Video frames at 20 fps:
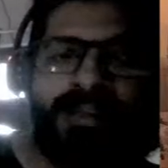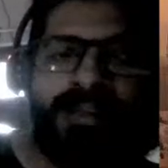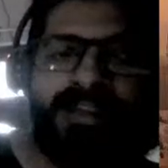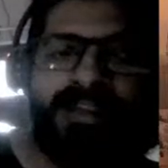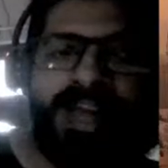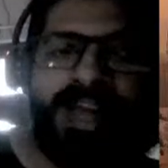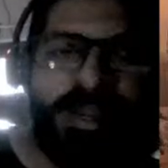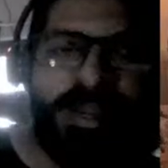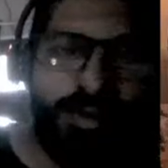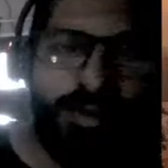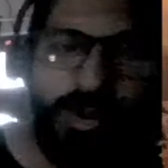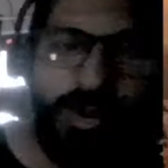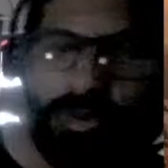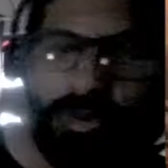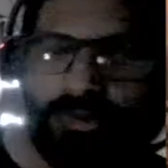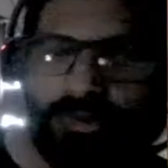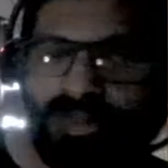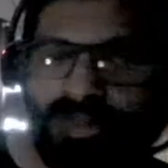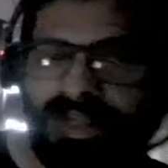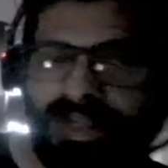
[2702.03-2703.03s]
that node
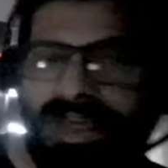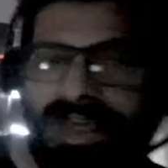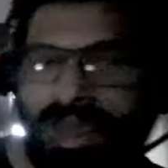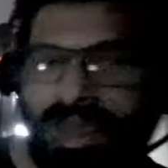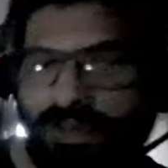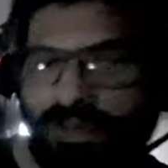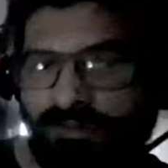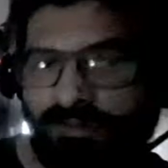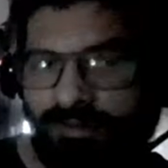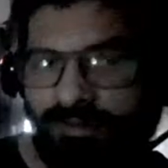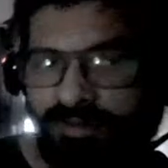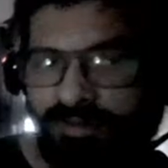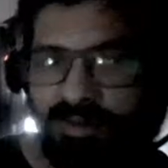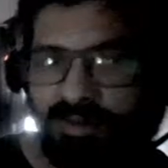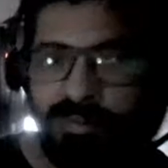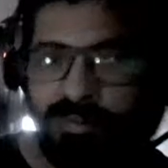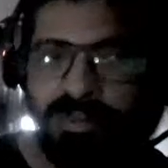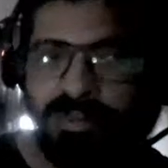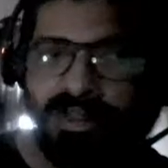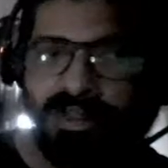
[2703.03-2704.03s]
will have
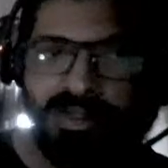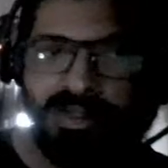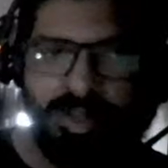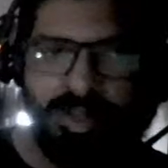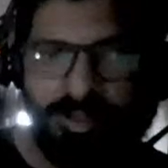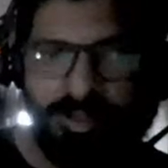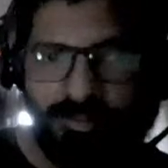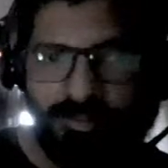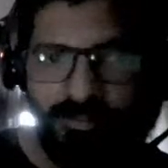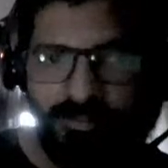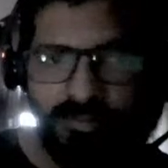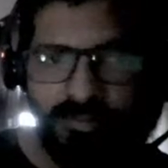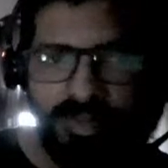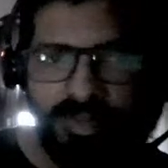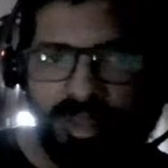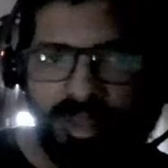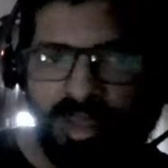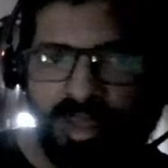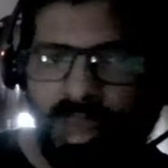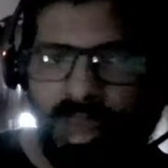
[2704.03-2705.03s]
some data
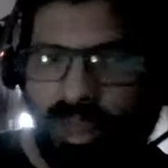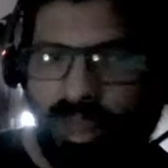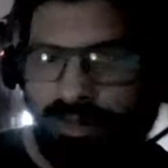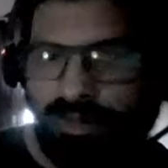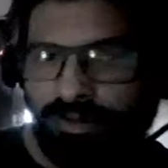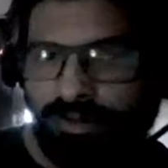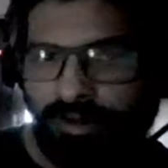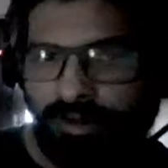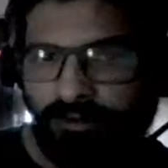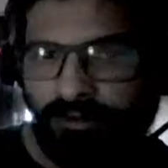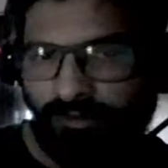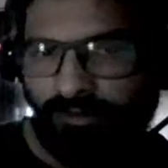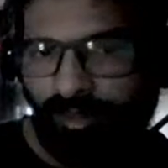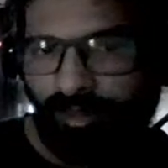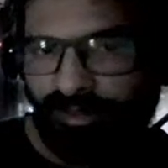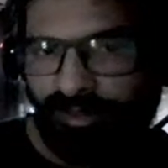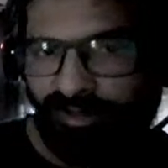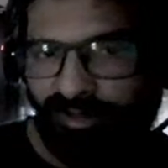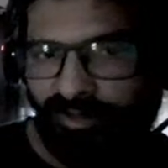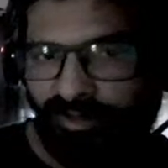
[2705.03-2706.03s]
and a reference
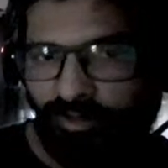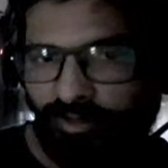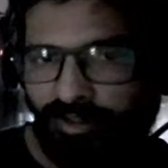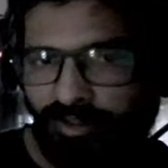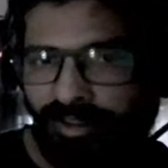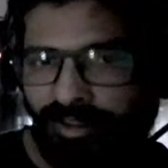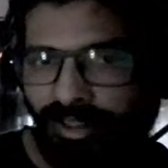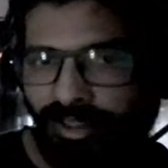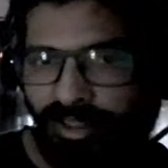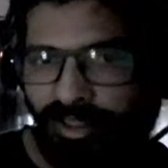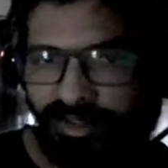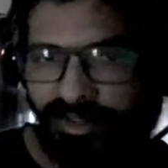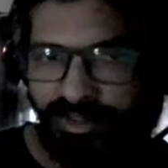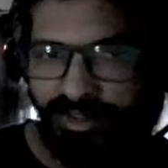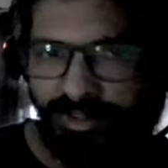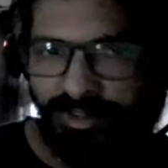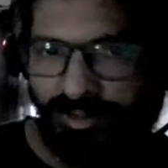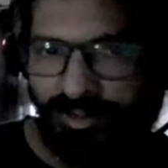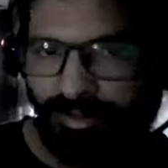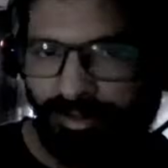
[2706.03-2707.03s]
to the next
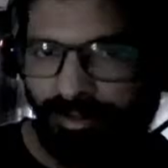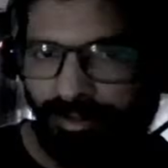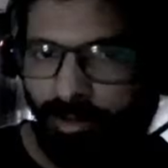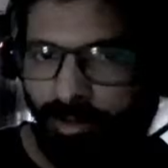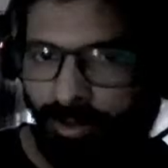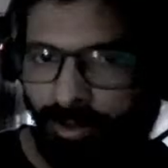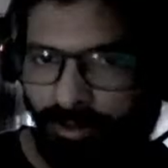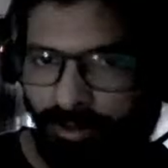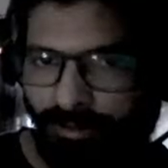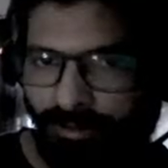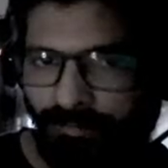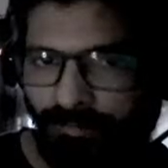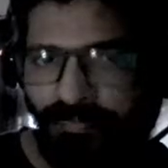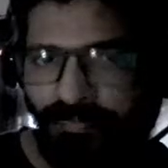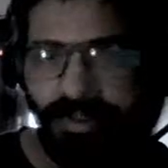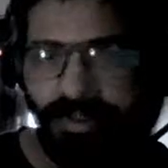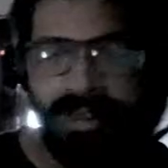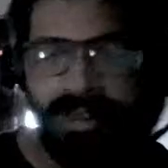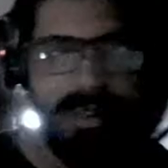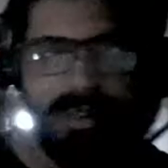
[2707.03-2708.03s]
node.
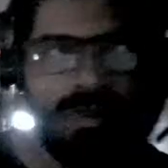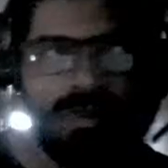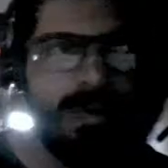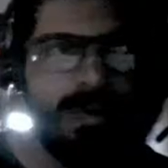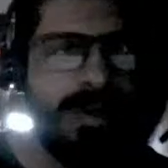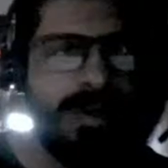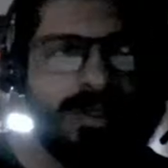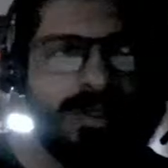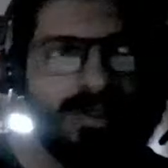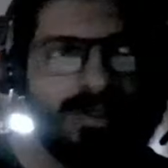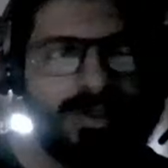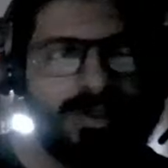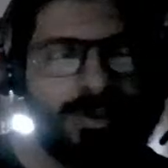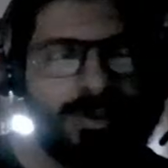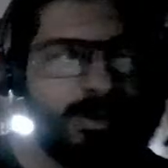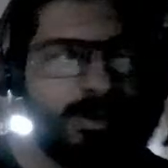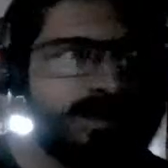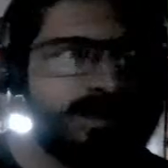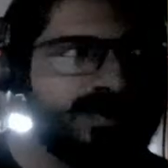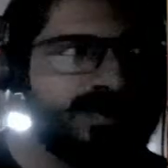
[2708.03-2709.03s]
Now, what is a
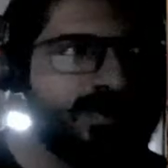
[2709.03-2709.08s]
node? So